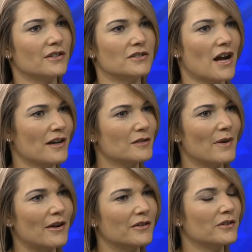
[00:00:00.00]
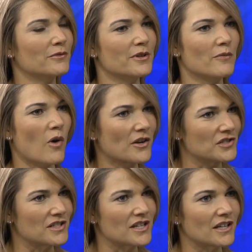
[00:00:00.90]
You talked about you were in
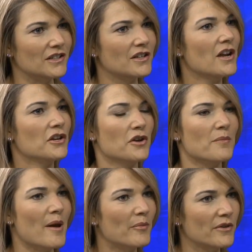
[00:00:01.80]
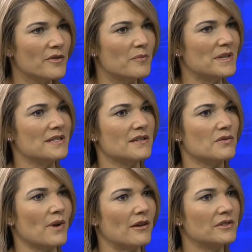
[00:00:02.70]
Washington. Mm-hmm. You're a member of the Business
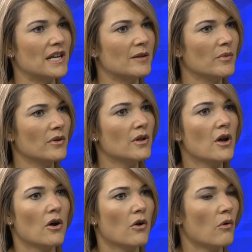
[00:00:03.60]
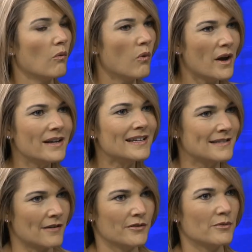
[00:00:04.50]
Roundtable. What
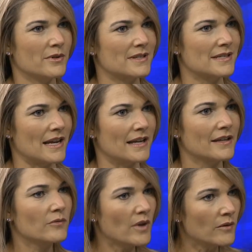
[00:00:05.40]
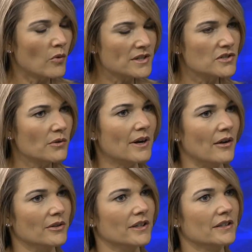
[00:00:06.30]
is everyone saying, and, and what's your
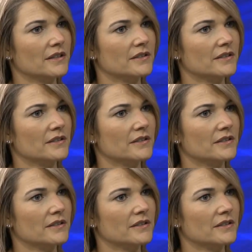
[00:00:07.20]
outlook?